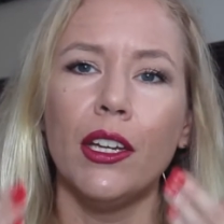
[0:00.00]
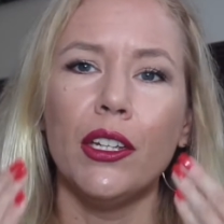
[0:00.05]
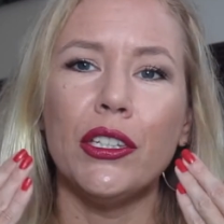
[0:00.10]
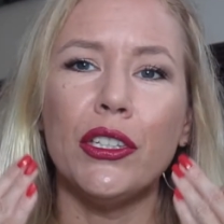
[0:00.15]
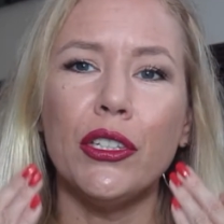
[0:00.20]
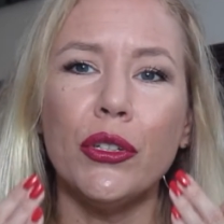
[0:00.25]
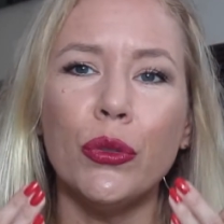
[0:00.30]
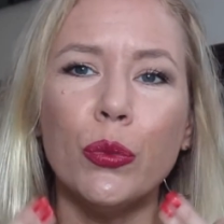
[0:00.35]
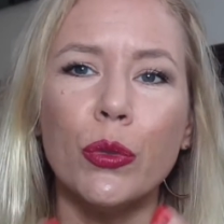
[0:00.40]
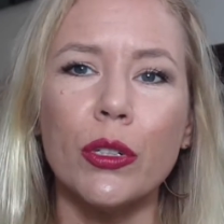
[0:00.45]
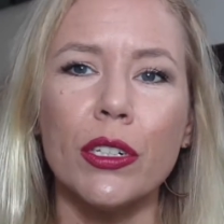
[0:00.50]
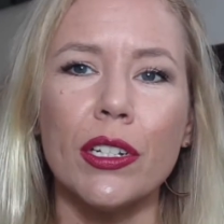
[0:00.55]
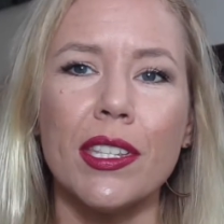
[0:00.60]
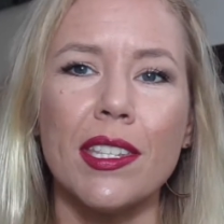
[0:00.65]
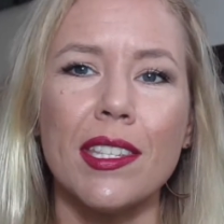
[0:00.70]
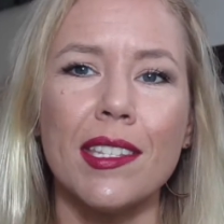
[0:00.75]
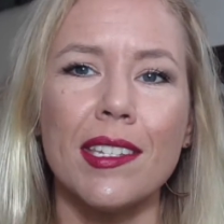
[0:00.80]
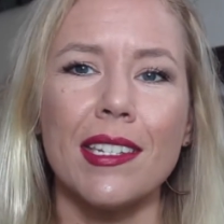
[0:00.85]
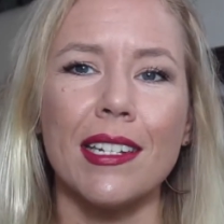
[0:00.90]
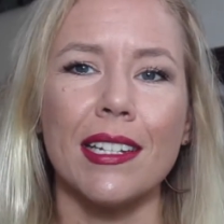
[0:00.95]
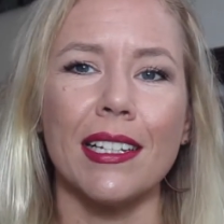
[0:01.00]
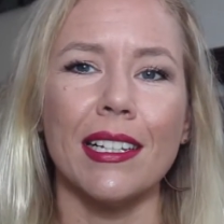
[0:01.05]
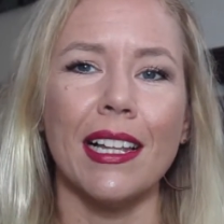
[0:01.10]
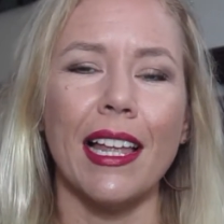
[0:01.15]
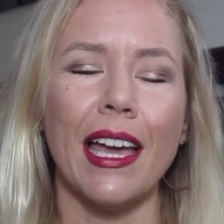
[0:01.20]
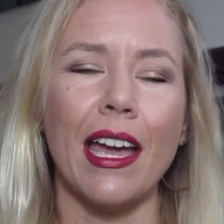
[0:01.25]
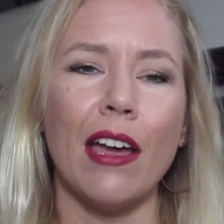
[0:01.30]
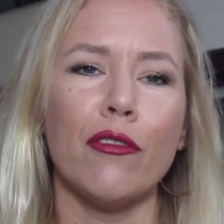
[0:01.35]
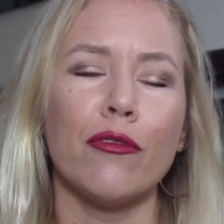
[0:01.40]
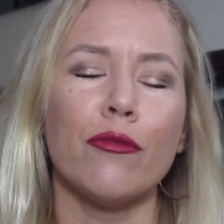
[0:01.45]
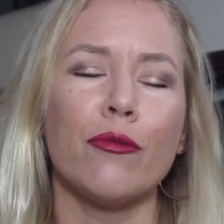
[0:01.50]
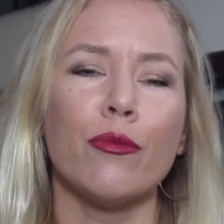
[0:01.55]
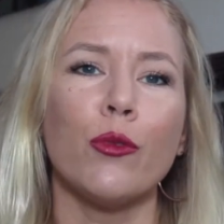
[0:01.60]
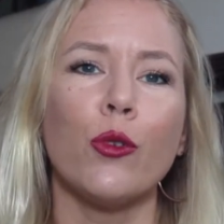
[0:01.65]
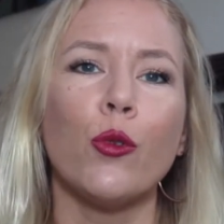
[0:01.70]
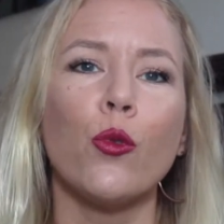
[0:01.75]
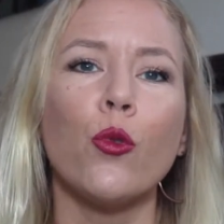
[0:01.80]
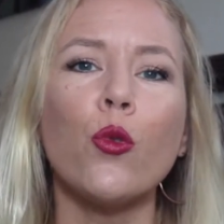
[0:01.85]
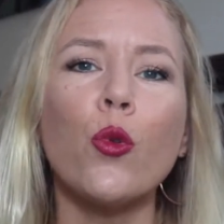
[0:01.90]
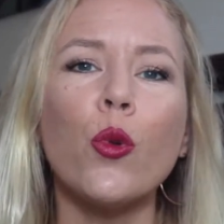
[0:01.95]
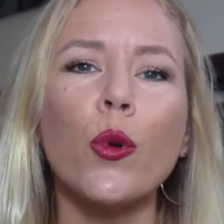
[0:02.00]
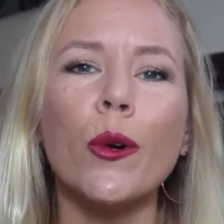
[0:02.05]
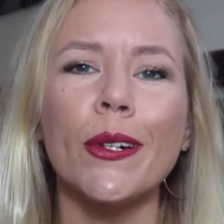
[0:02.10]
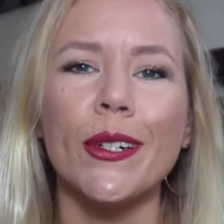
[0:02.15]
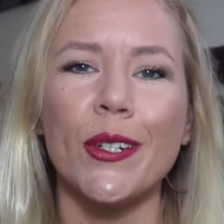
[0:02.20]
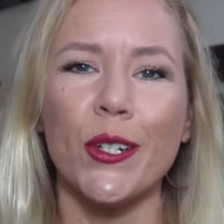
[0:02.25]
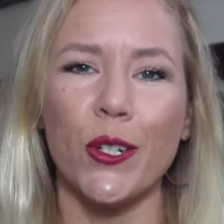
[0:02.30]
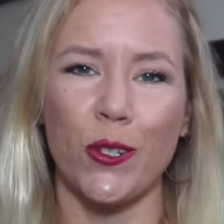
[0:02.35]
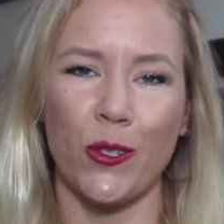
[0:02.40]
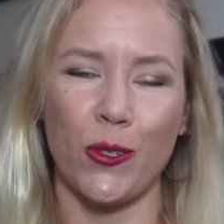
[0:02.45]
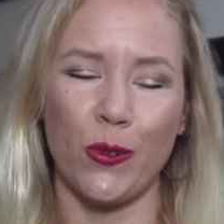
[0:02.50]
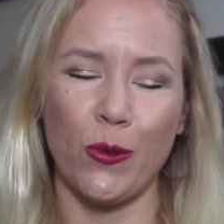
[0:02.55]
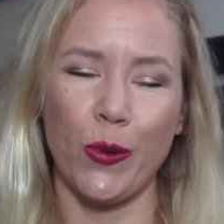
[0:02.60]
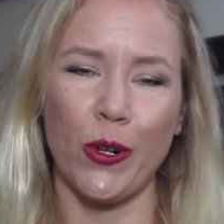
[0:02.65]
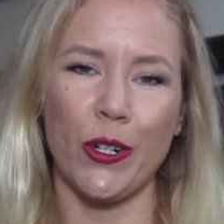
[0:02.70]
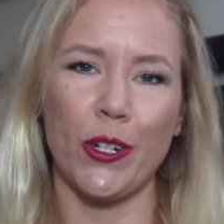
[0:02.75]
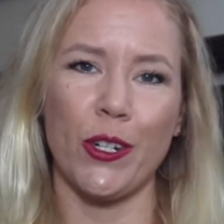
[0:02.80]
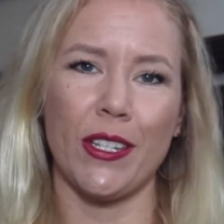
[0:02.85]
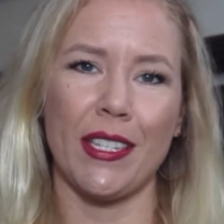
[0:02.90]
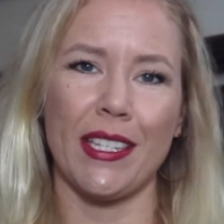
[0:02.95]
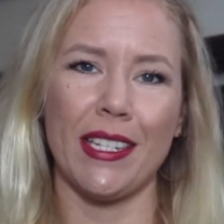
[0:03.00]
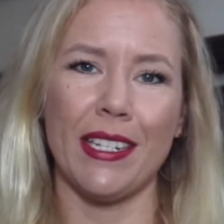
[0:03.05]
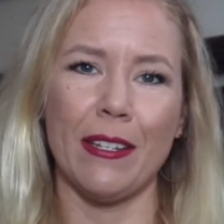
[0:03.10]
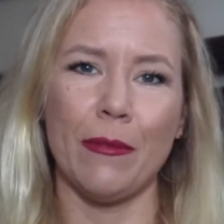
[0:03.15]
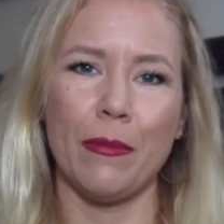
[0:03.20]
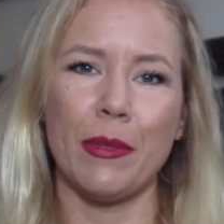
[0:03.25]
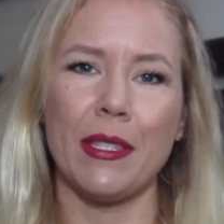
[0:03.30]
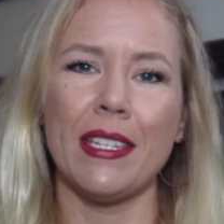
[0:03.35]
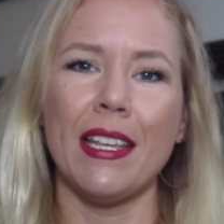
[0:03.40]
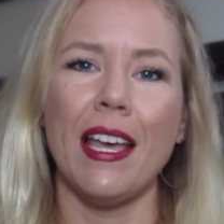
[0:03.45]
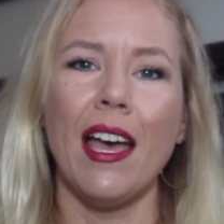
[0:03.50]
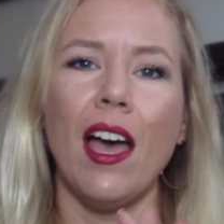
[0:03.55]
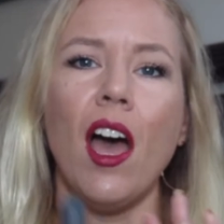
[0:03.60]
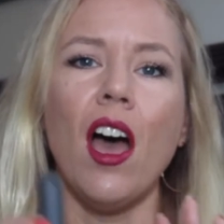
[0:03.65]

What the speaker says: you will still have gorgeous, gorgeous lips.